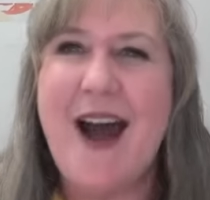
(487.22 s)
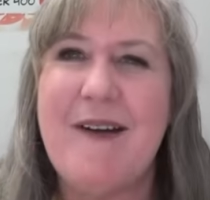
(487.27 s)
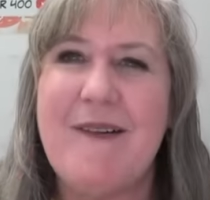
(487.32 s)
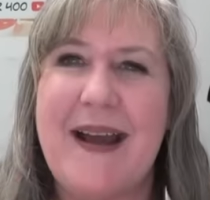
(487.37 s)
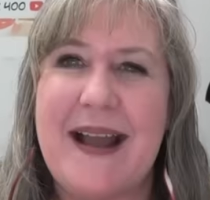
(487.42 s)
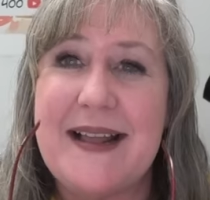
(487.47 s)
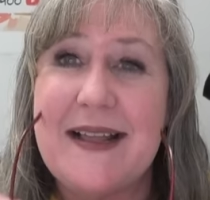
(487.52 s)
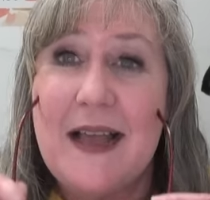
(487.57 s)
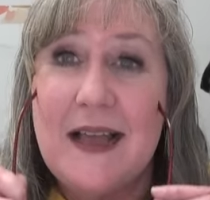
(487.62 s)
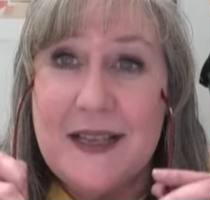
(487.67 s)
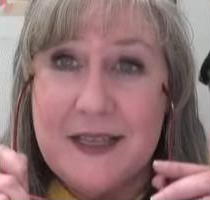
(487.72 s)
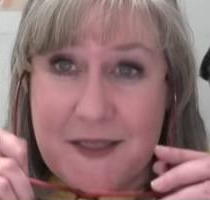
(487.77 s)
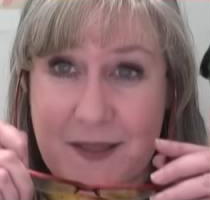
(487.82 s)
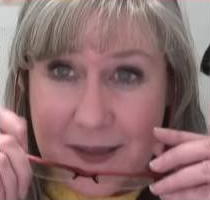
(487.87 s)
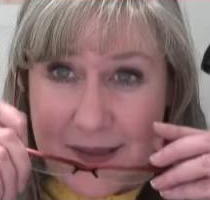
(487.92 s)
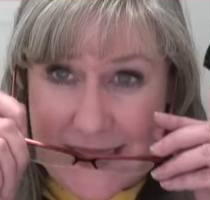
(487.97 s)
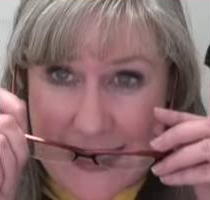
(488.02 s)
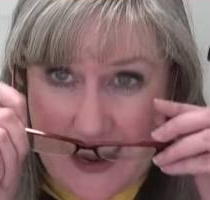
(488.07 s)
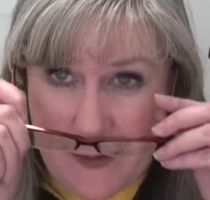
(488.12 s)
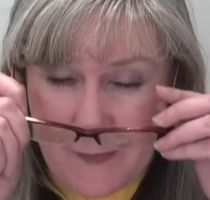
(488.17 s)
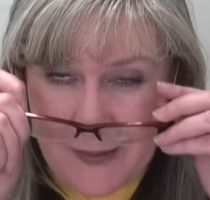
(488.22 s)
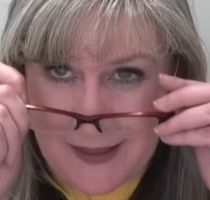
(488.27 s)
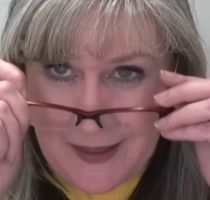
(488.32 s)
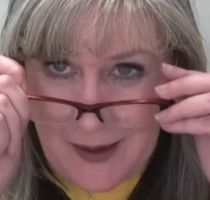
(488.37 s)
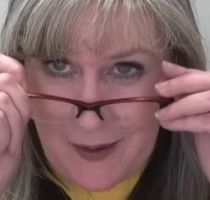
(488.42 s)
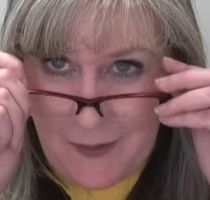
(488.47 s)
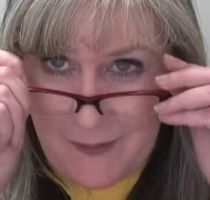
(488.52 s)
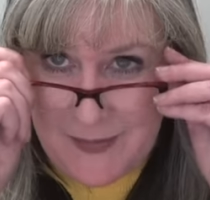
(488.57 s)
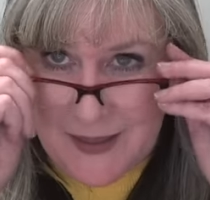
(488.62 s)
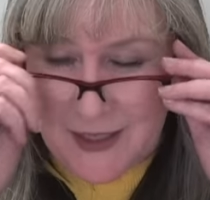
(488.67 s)
All right, so down we
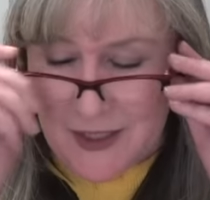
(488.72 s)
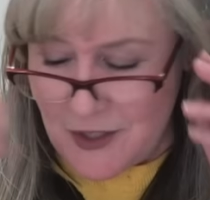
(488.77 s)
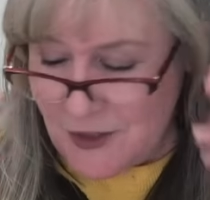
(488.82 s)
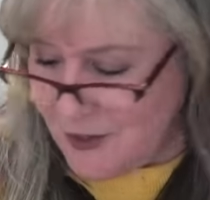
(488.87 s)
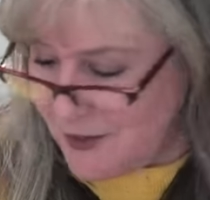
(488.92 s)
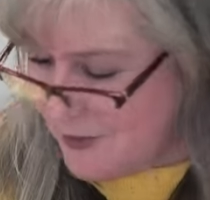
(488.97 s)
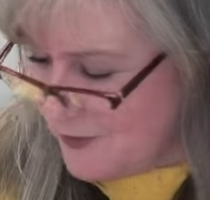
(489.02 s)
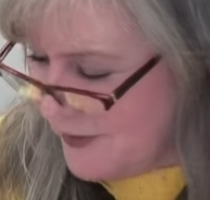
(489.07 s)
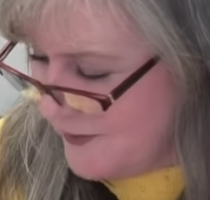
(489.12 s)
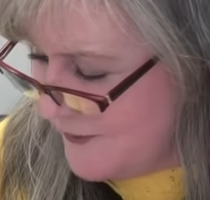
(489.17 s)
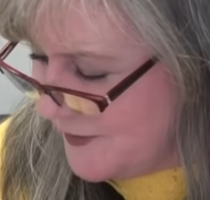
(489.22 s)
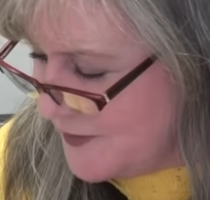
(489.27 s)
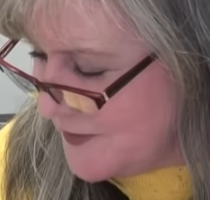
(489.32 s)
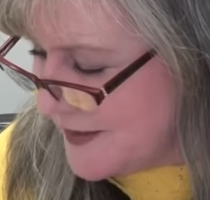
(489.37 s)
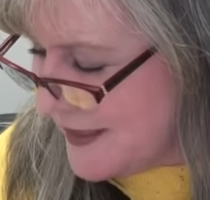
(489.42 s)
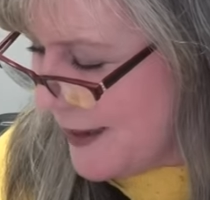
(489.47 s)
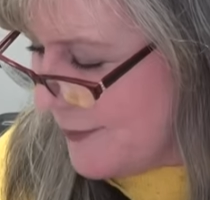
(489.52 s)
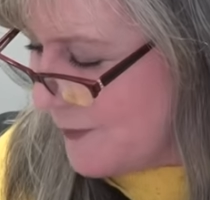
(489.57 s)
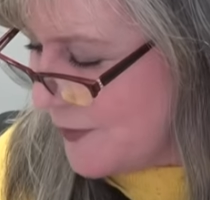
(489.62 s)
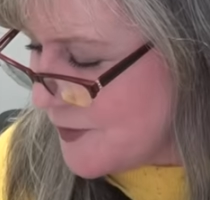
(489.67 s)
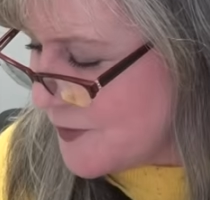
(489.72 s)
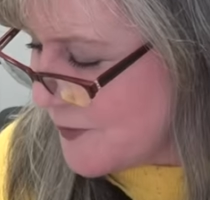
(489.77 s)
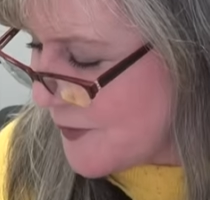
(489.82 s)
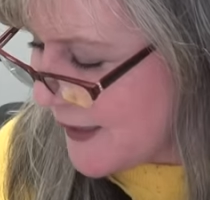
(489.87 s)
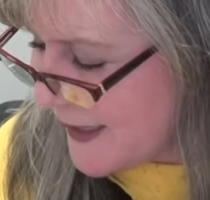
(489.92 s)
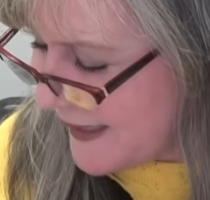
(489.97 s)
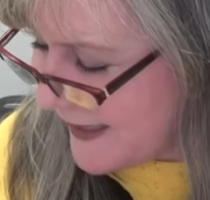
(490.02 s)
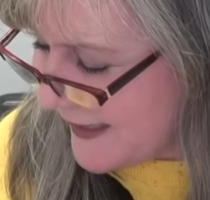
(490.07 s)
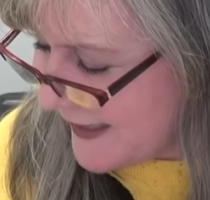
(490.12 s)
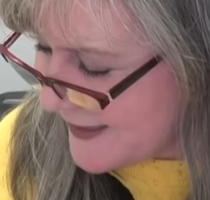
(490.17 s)
go. I'm going to show you a few samples. We're
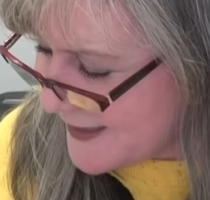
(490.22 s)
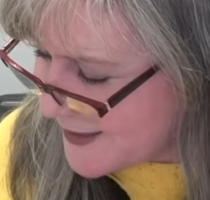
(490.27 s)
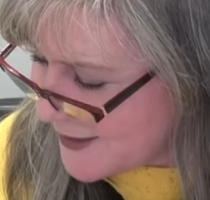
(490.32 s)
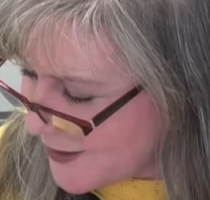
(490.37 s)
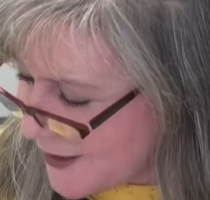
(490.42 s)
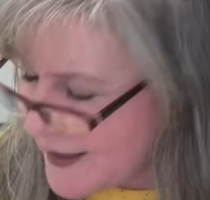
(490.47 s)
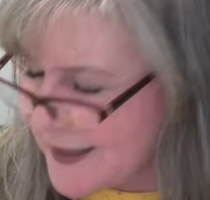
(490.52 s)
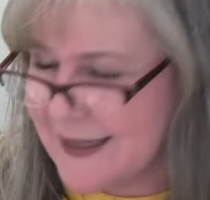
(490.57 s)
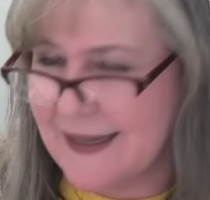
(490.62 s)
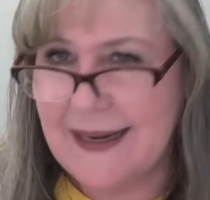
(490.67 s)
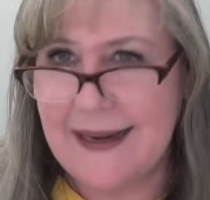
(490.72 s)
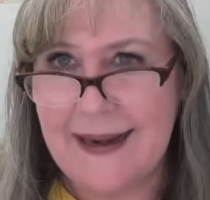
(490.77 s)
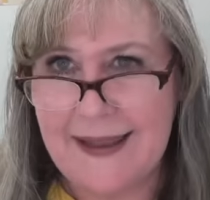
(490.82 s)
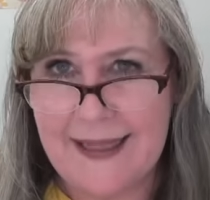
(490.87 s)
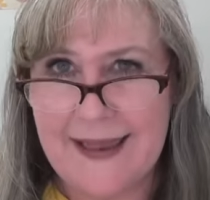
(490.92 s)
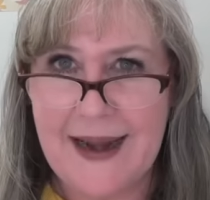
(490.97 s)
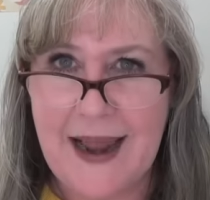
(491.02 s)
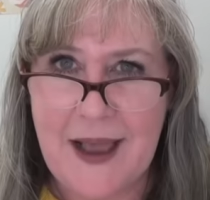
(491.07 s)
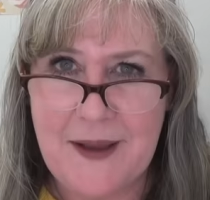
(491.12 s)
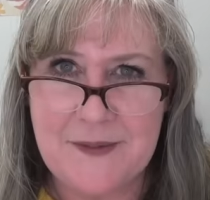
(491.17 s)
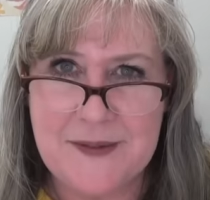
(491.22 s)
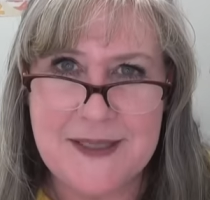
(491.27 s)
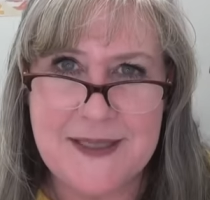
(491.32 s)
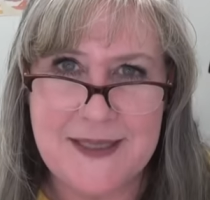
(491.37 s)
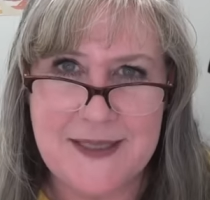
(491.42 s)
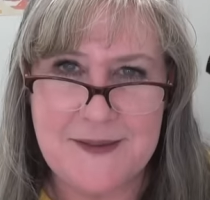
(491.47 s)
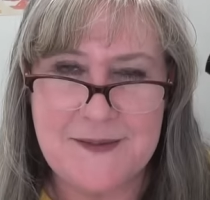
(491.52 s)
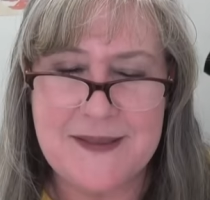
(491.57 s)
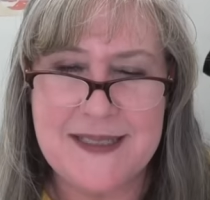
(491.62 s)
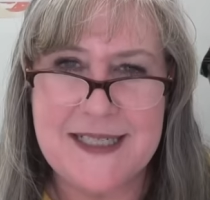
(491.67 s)
going to get started, and then I will
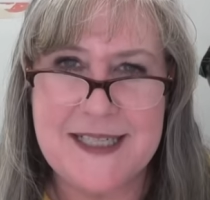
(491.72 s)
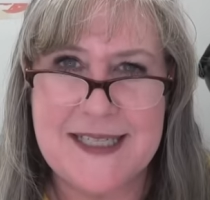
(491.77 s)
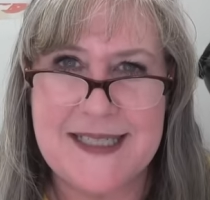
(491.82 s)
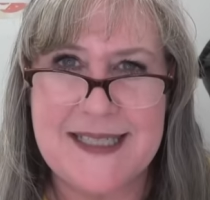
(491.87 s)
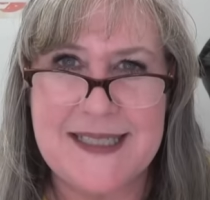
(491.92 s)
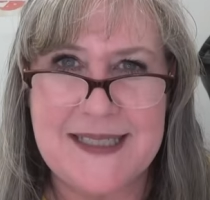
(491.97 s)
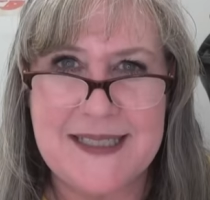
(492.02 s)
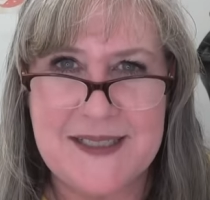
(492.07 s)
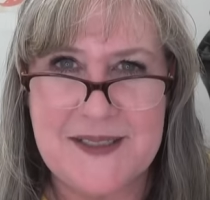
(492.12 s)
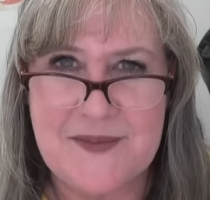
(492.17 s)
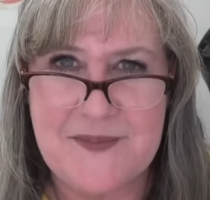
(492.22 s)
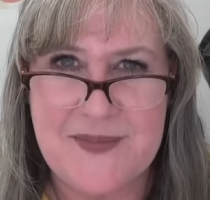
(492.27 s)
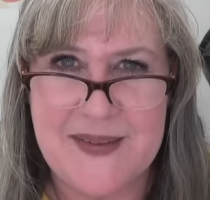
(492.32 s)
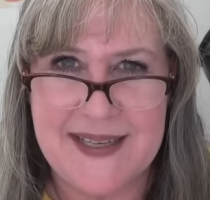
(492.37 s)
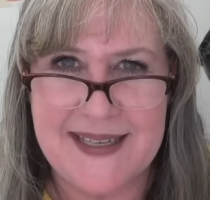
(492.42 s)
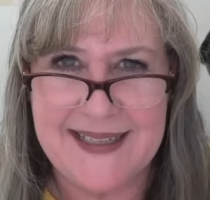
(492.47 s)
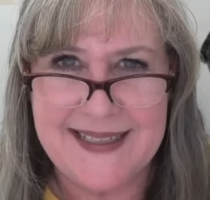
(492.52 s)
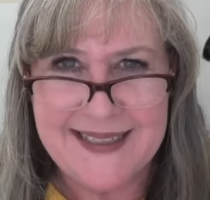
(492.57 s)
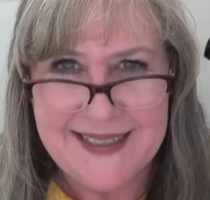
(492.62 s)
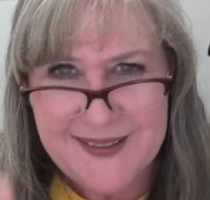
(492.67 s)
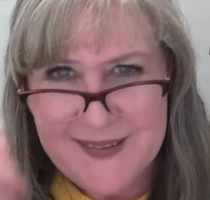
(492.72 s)
see you in just a little bit.